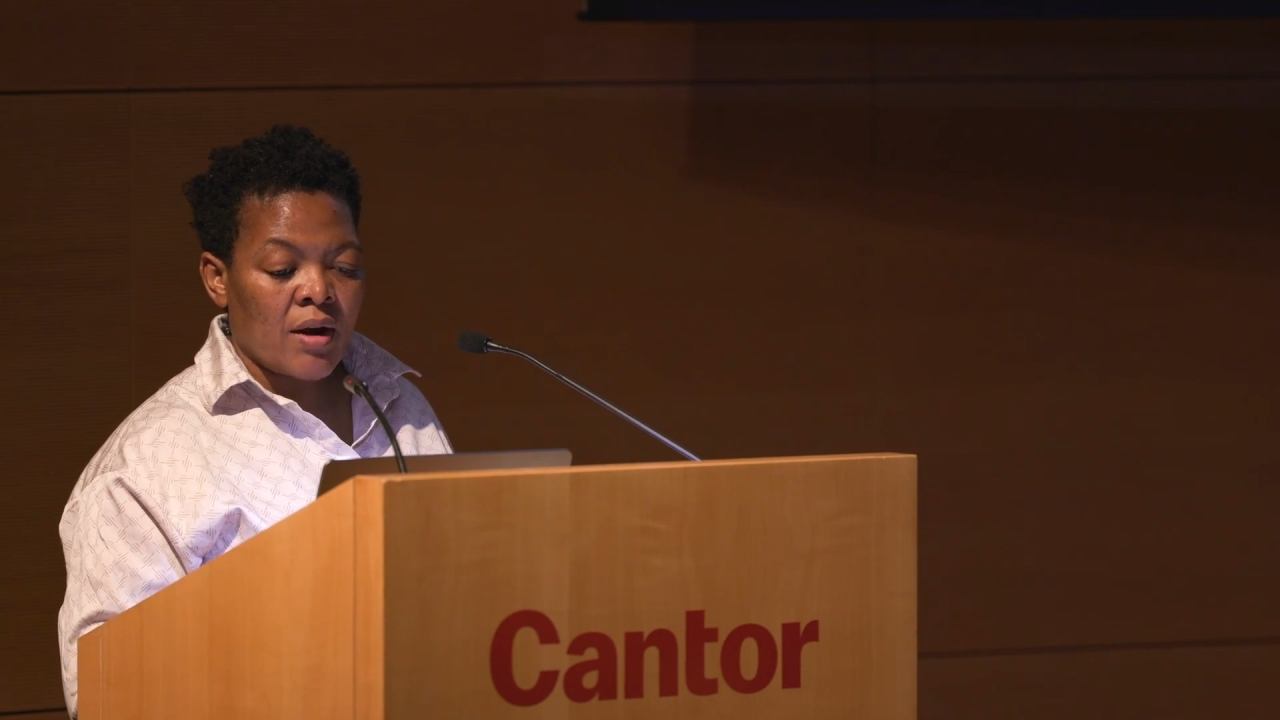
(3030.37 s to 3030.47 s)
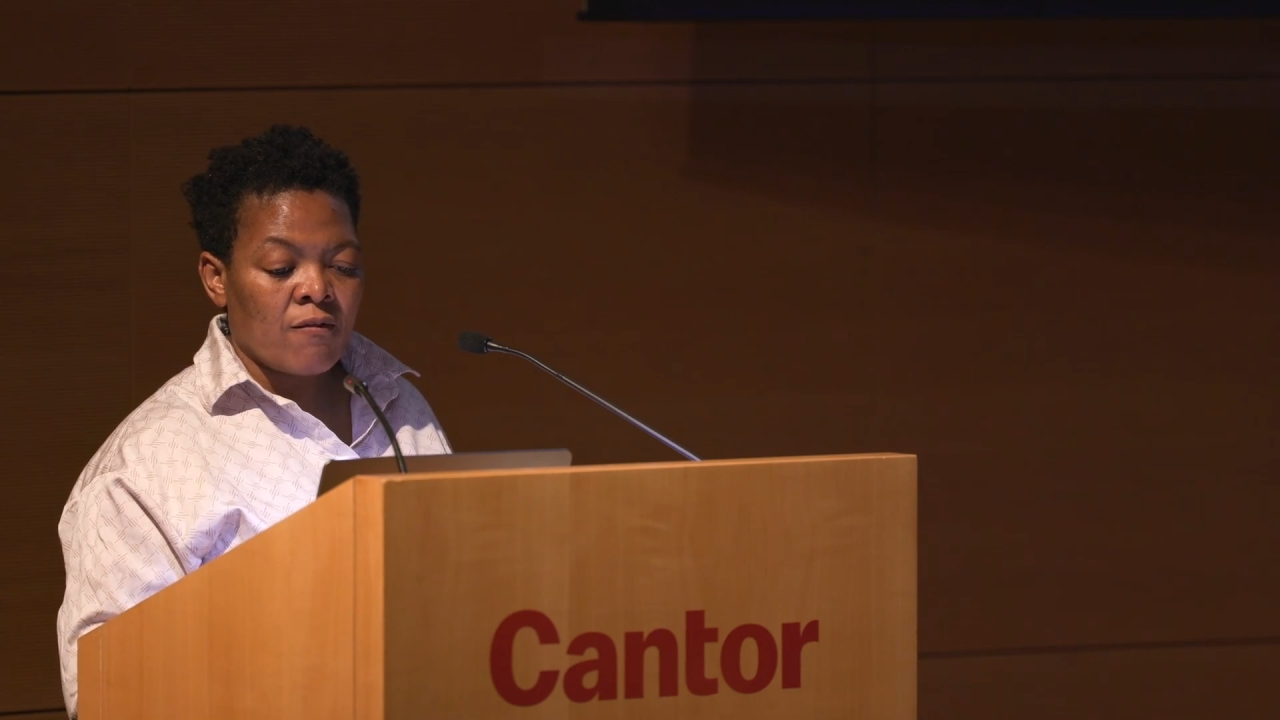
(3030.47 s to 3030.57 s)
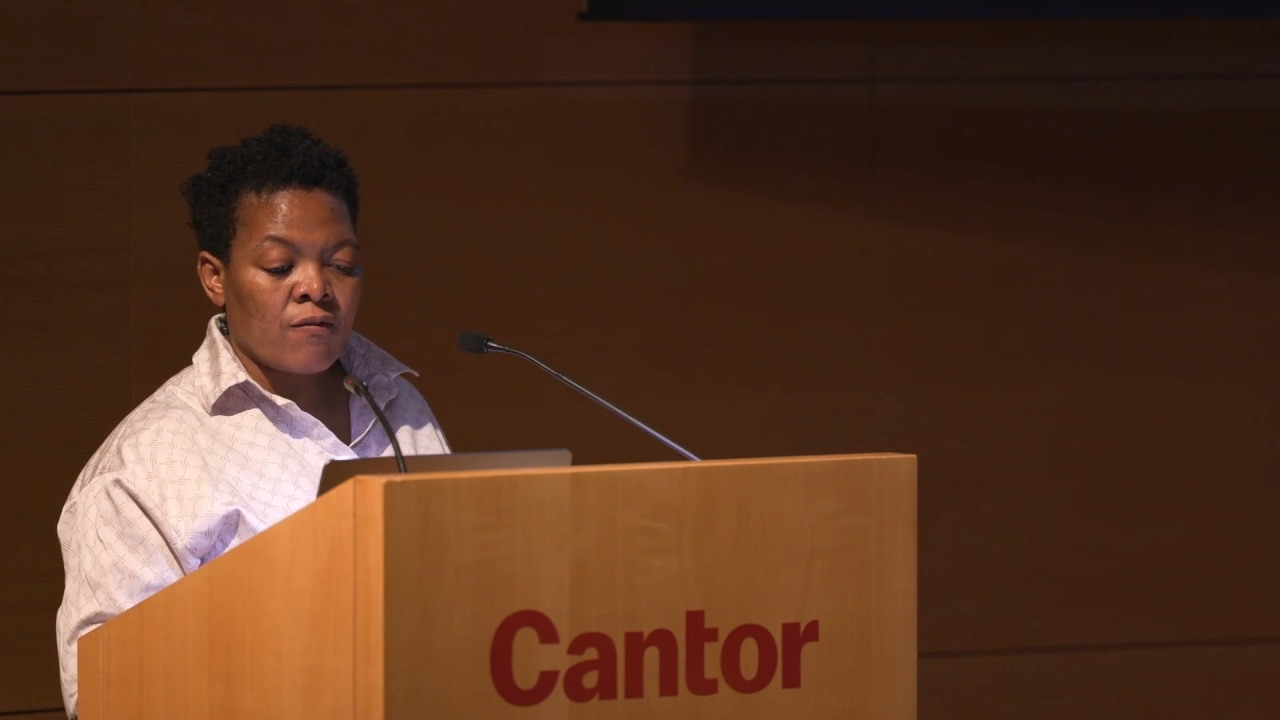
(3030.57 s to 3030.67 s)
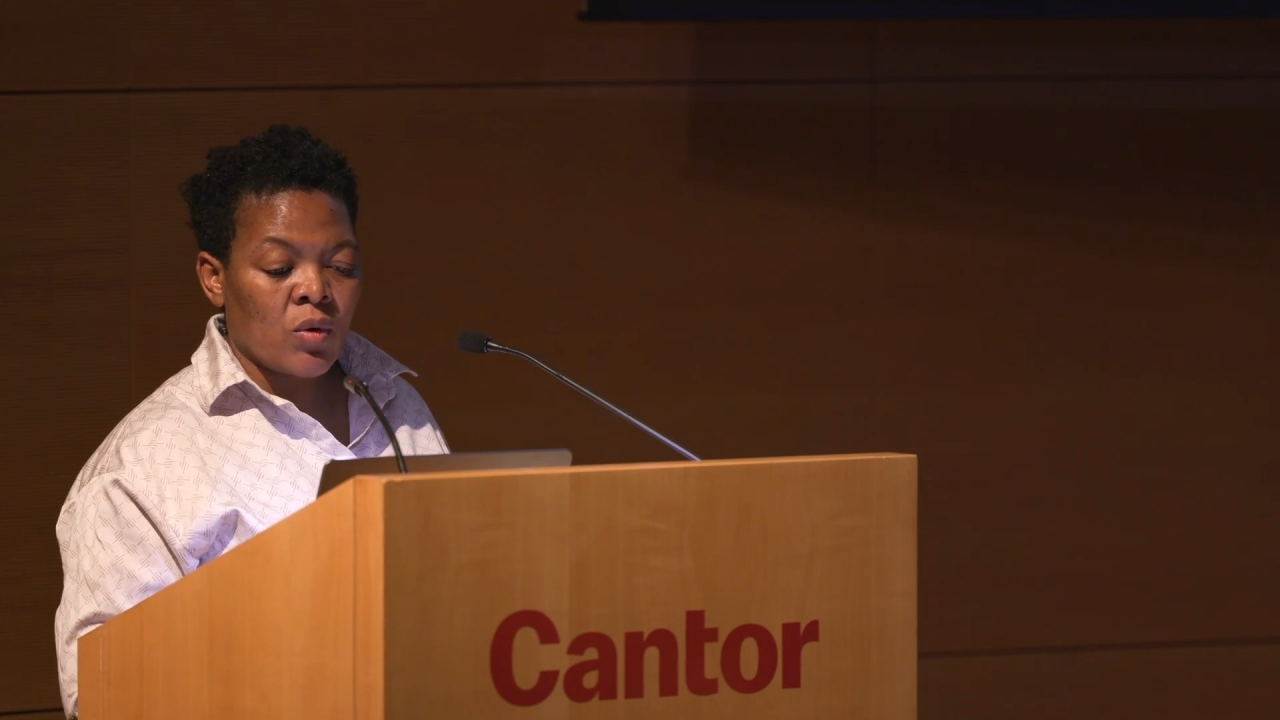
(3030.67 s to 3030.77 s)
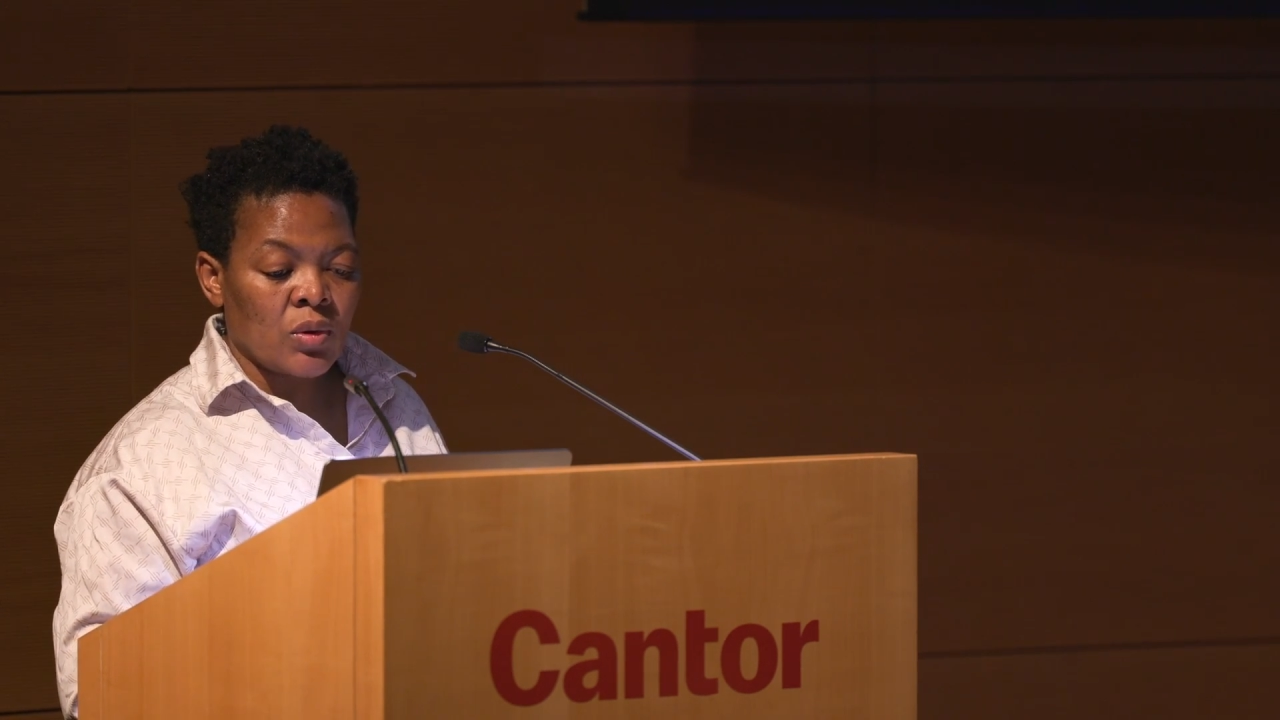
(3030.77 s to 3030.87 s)

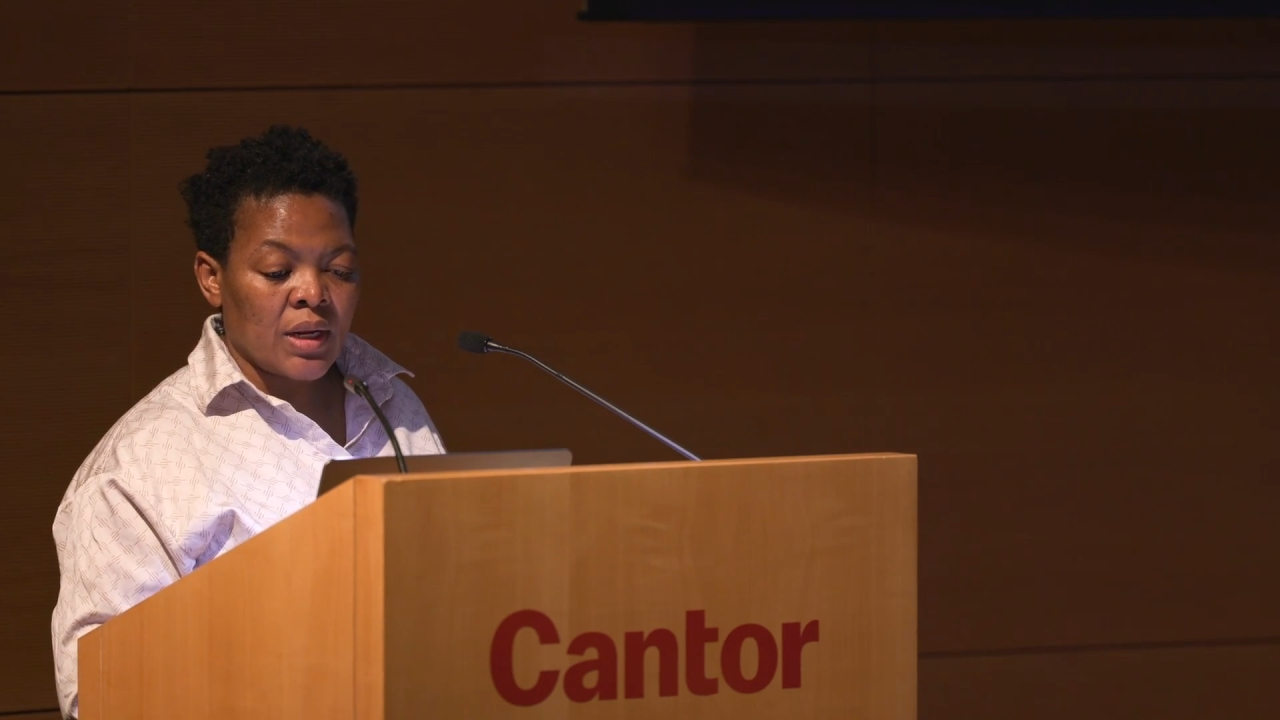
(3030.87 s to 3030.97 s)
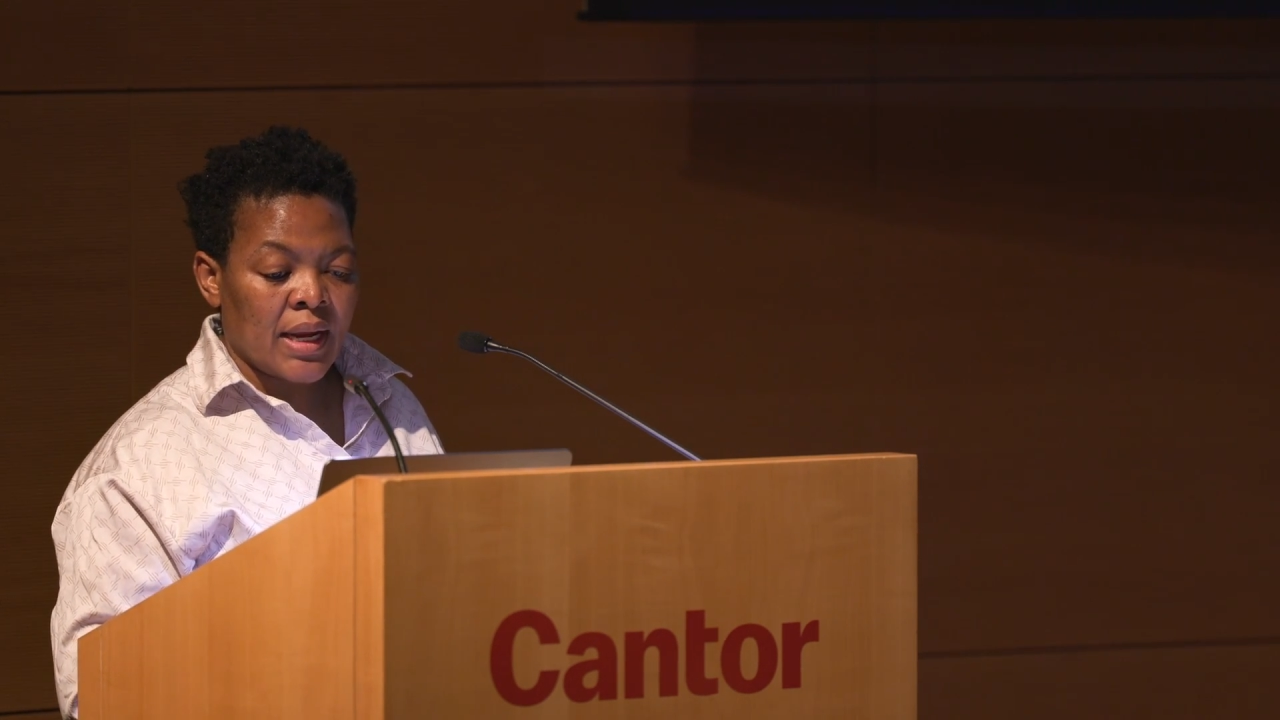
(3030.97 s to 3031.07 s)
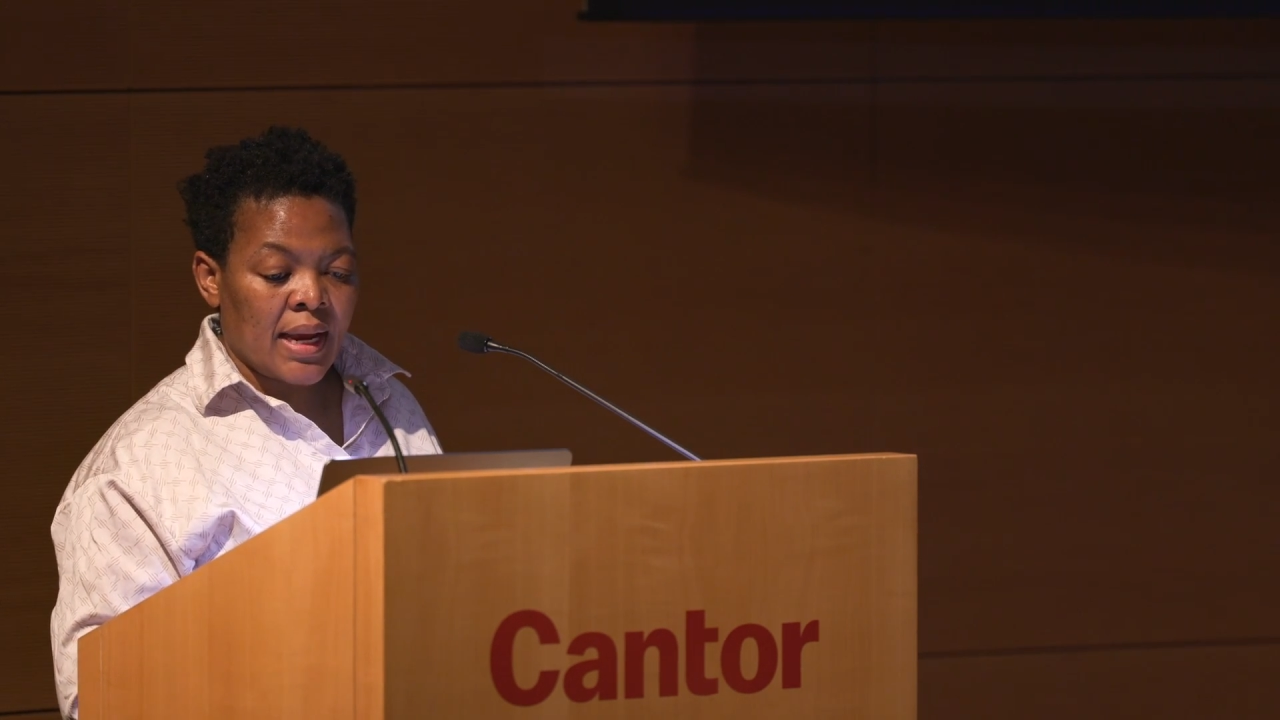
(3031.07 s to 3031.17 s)
unfolding